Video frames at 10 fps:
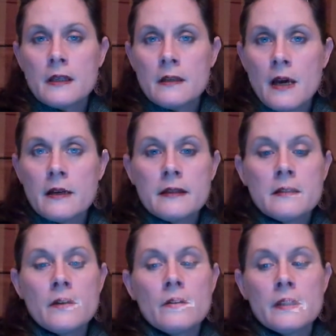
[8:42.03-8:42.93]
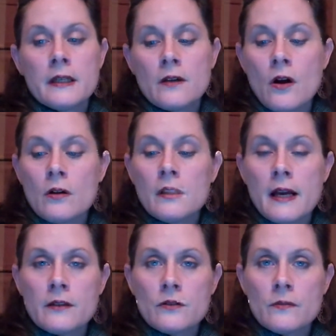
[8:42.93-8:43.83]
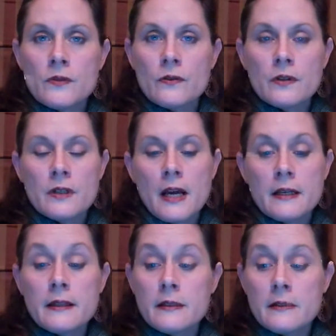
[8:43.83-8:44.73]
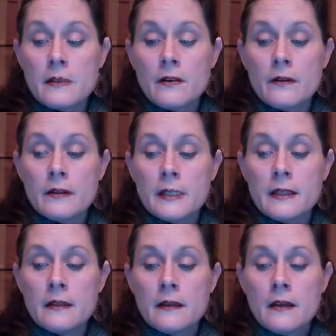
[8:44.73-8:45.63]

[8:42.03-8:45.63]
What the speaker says: Not necessarily in all classrooms, or not necessarily